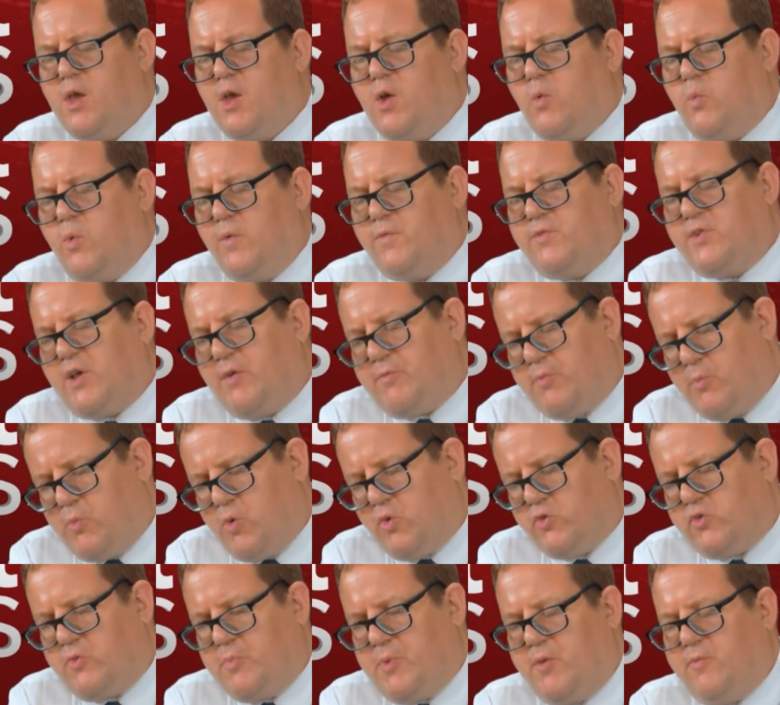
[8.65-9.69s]
with Southern
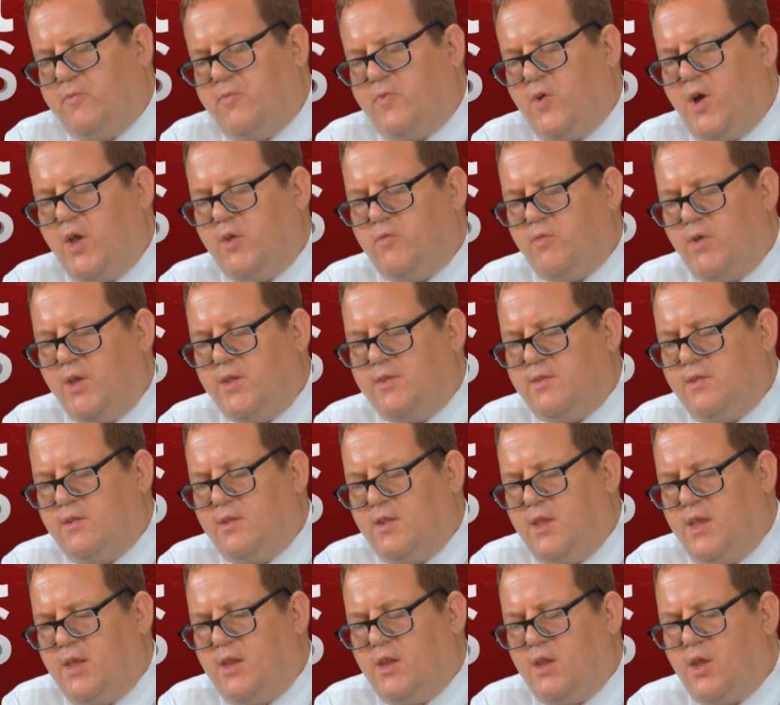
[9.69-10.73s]
Water being fined
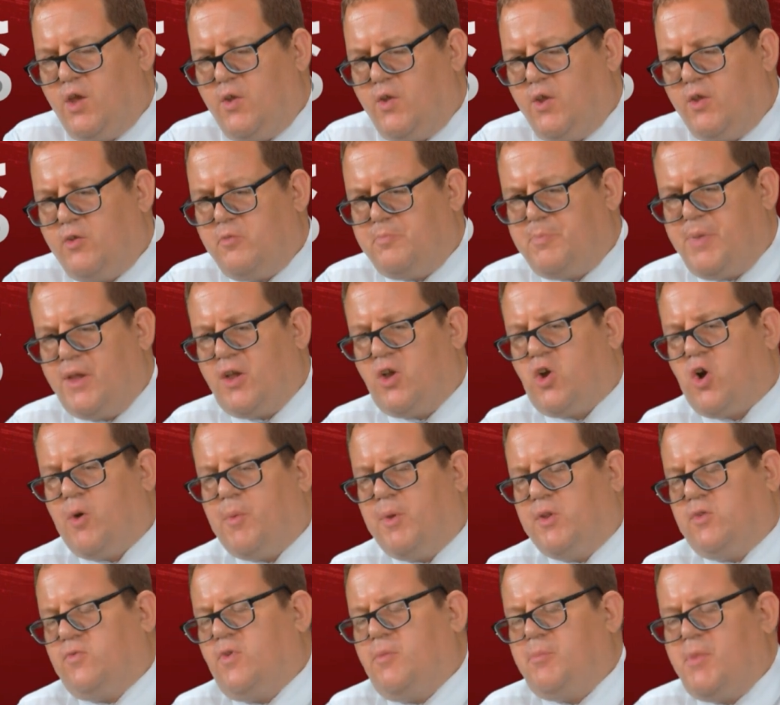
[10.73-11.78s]
recently. And I know there's been
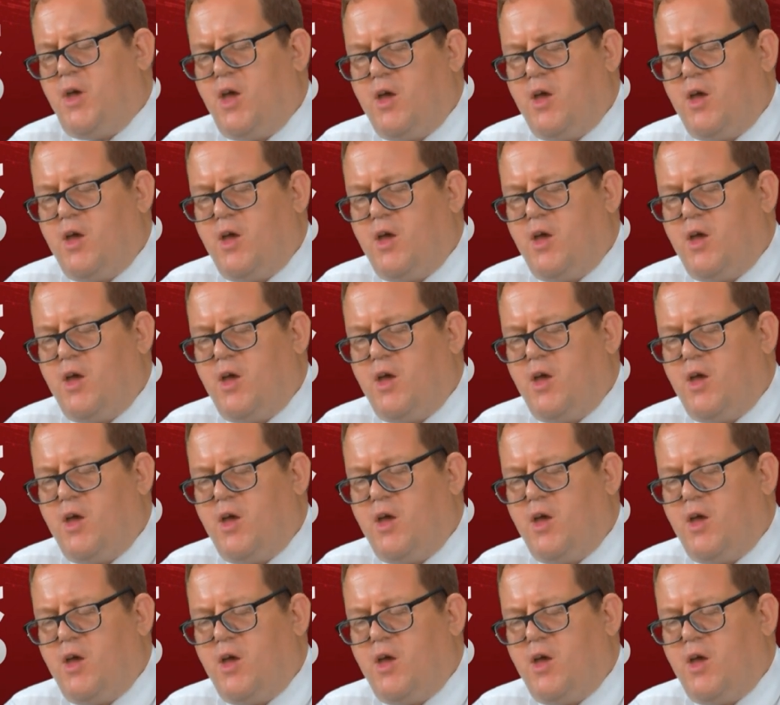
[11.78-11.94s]
comments from